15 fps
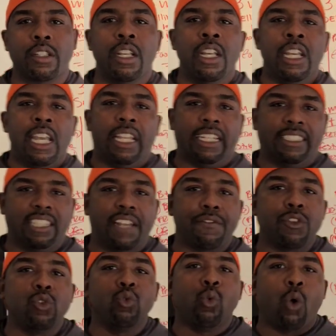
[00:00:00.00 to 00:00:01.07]
And like I said,
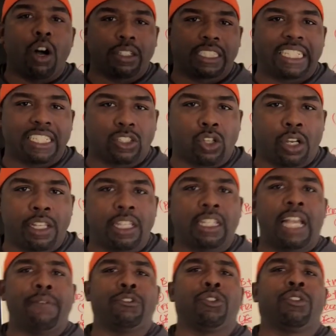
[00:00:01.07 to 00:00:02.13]
if you want to get started in the
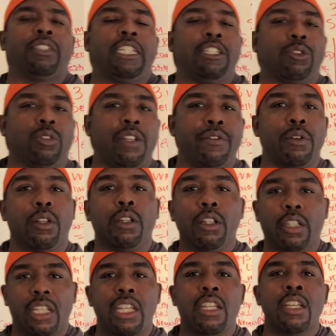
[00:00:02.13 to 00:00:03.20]
life insurance industry, if you're
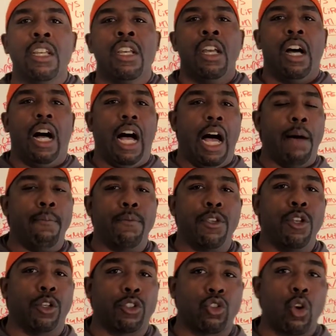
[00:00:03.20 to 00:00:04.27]
looking, you
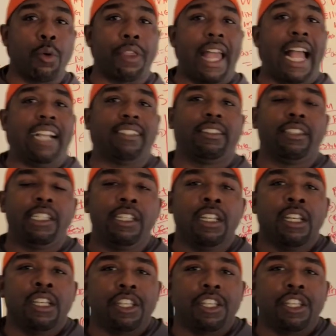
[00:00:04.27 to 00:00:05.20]
know, to go with actually,